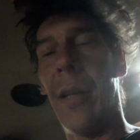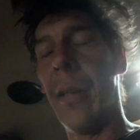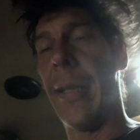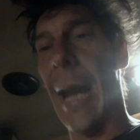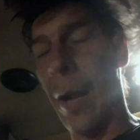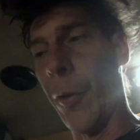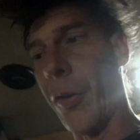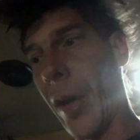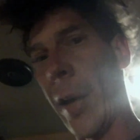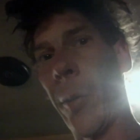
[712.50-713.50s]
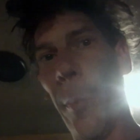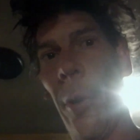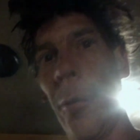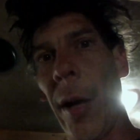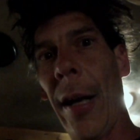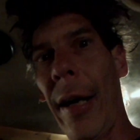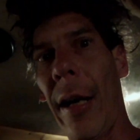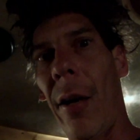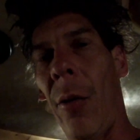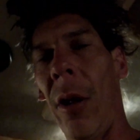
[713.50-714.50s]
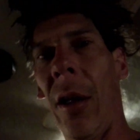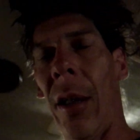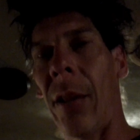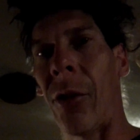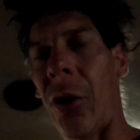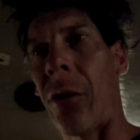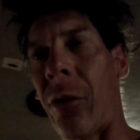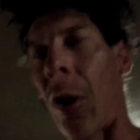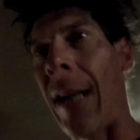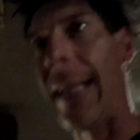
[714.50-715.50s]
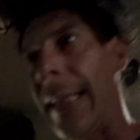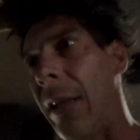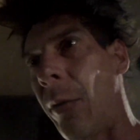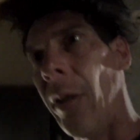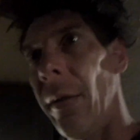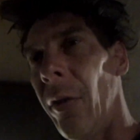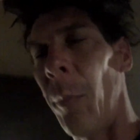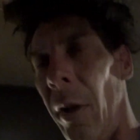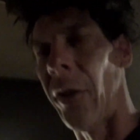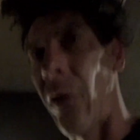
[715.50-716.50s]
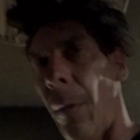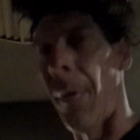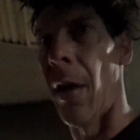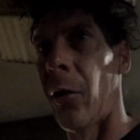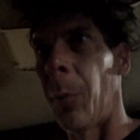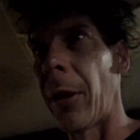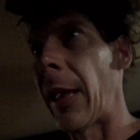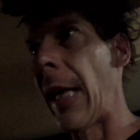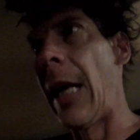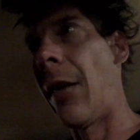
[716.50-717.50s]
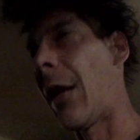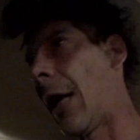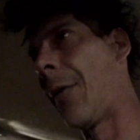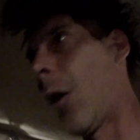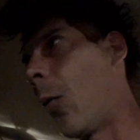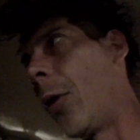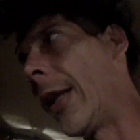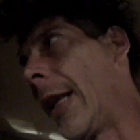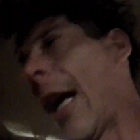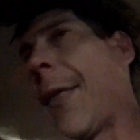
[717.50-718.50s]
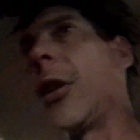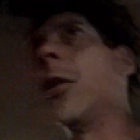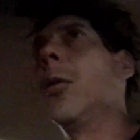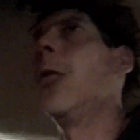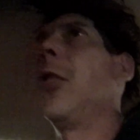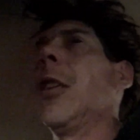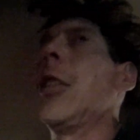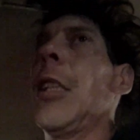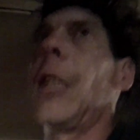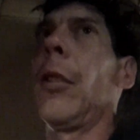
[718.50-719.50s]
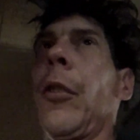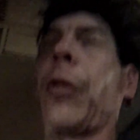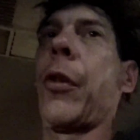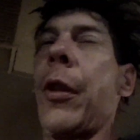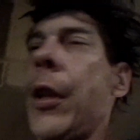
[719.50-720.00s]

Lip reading: downsize mode right now, just trying to get rid of as much as I possibly can that I don't need, I haven't used in years,